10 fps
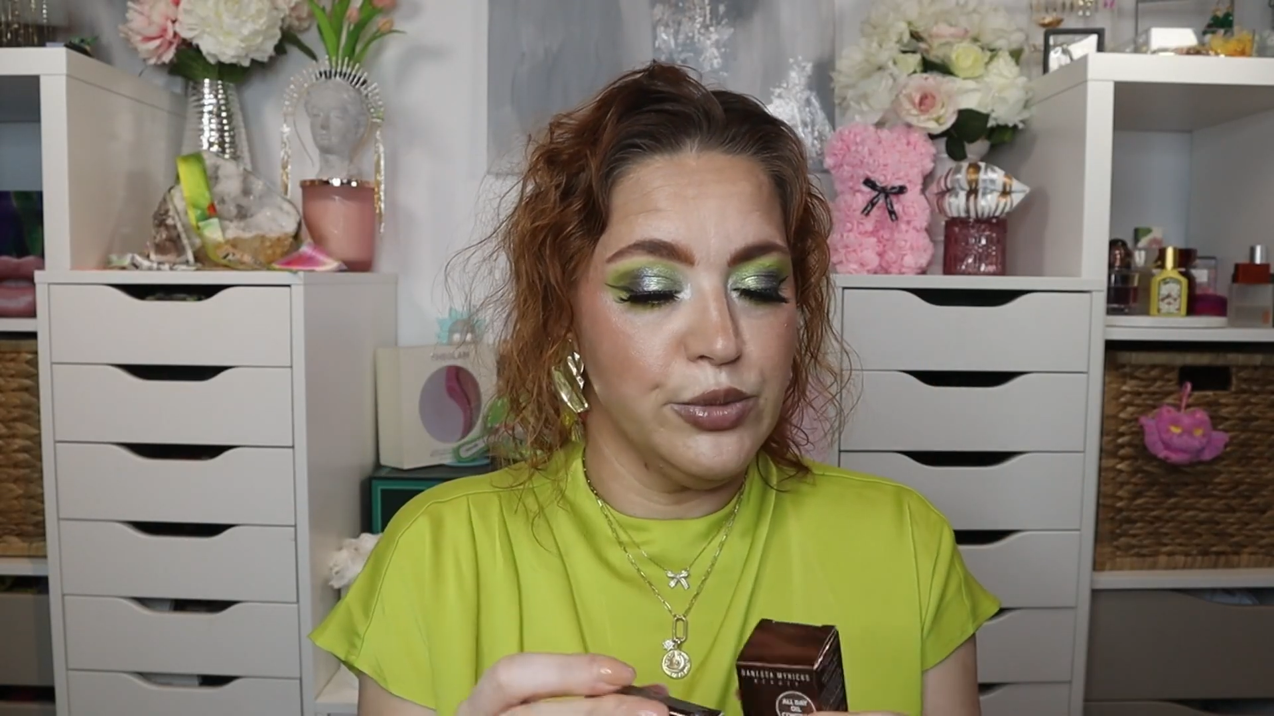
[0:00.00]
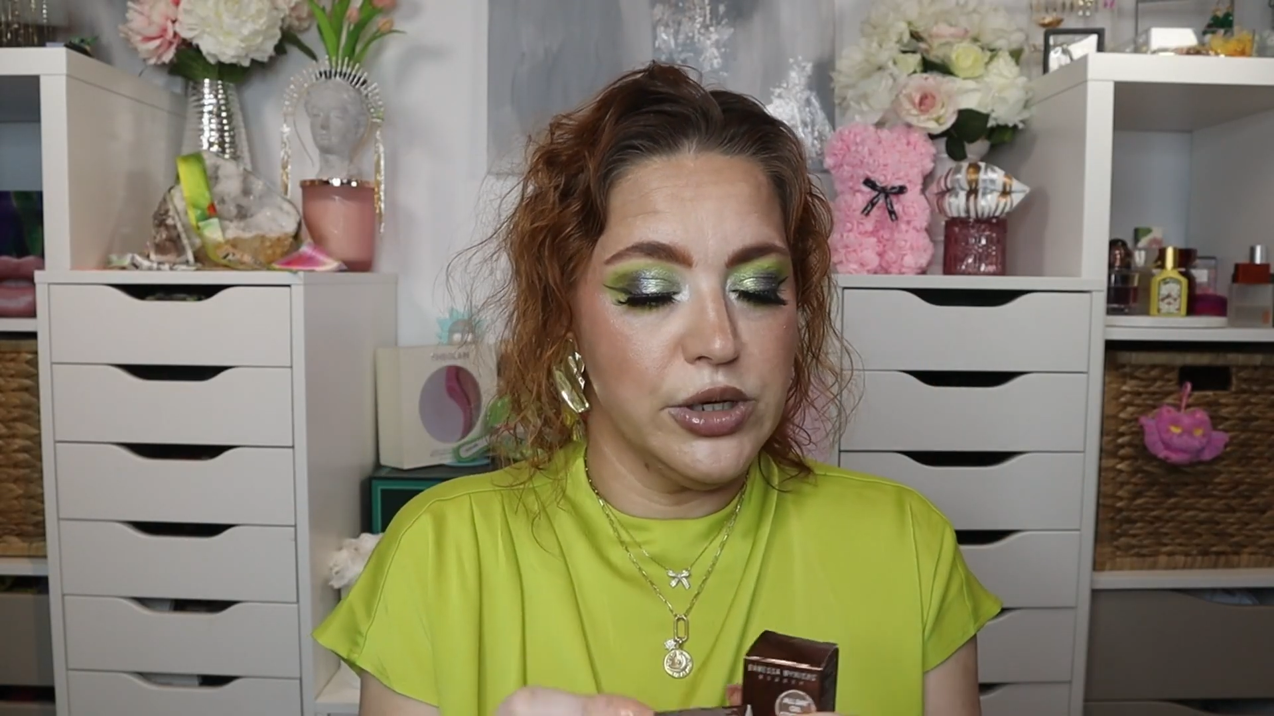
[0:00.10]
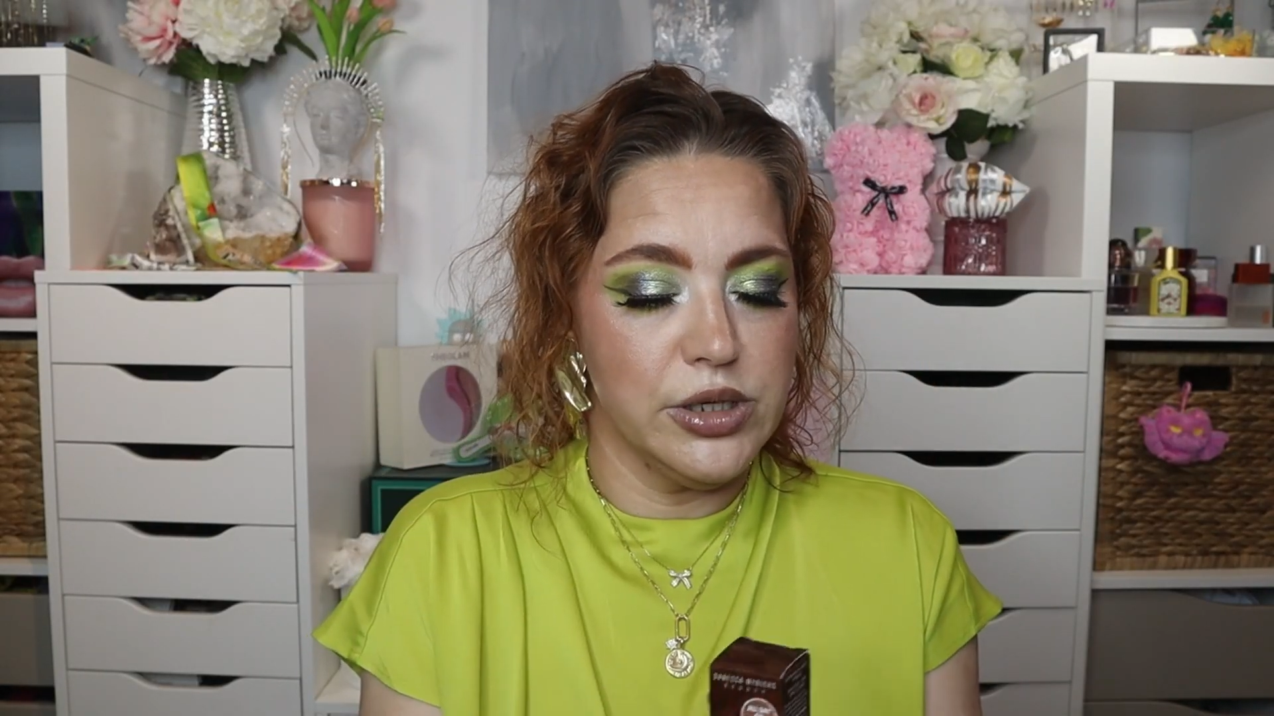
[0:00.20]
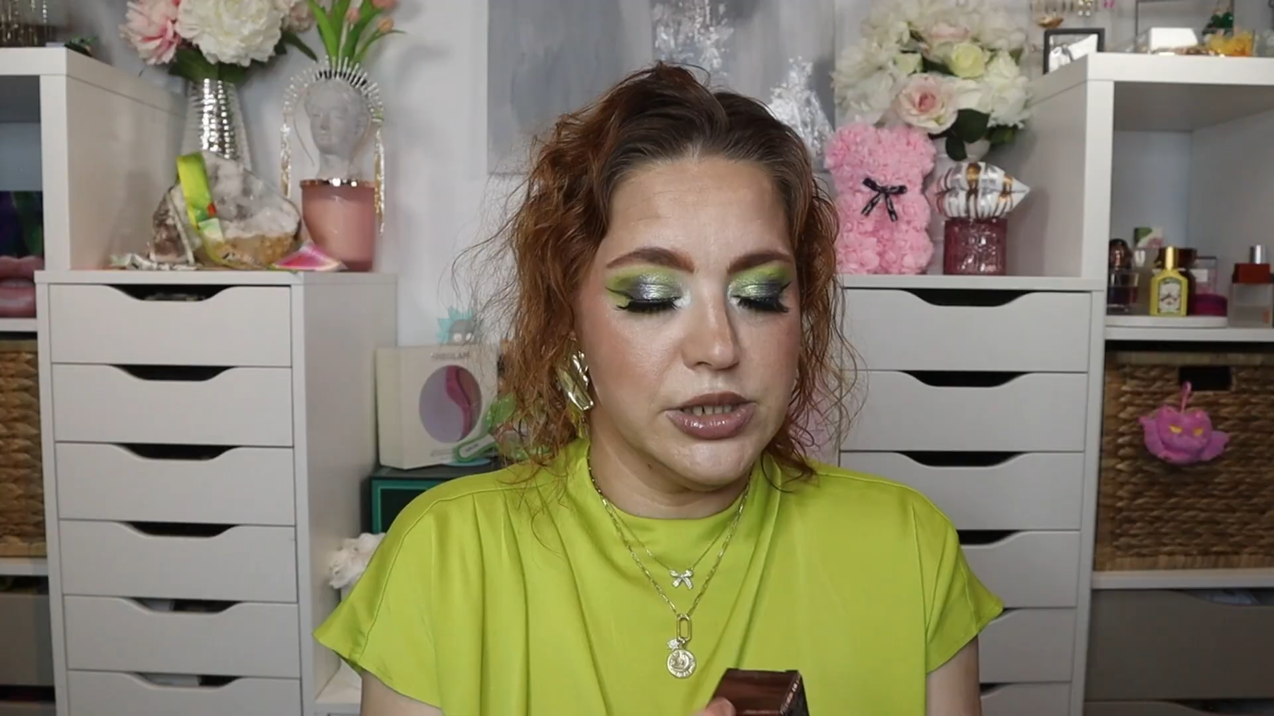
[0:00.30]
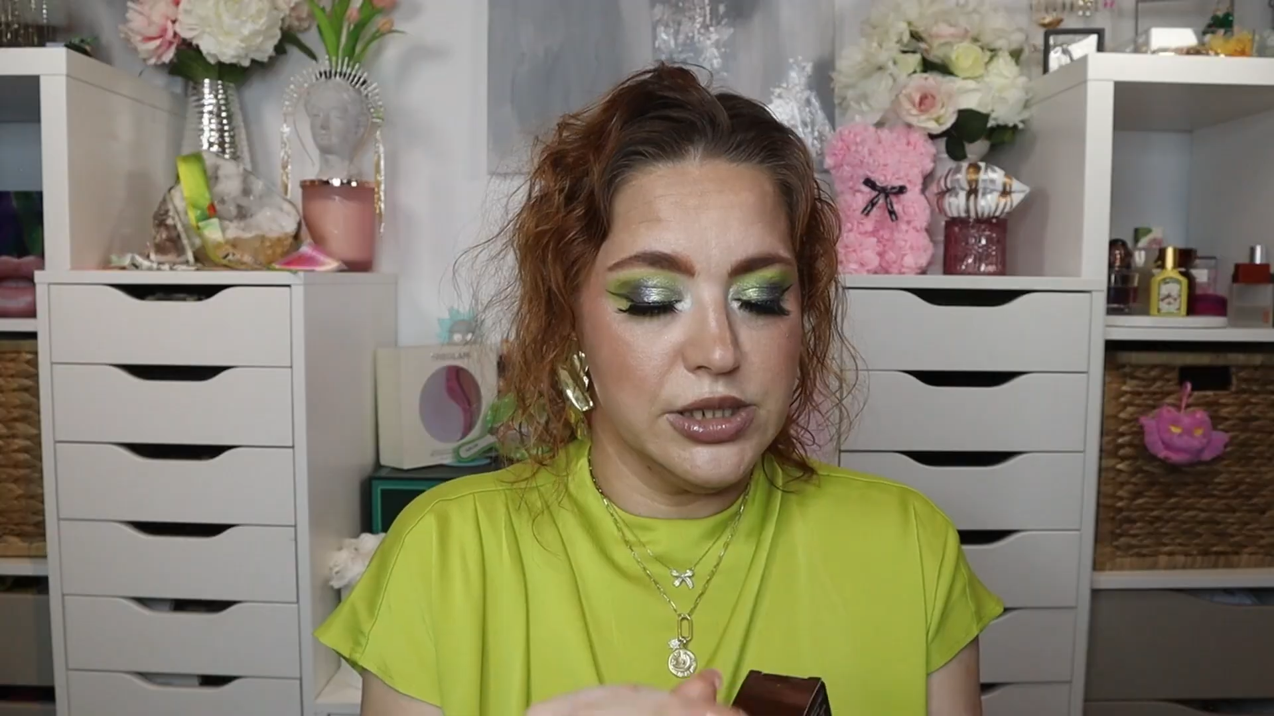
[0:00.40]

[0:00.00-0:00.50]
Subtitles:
But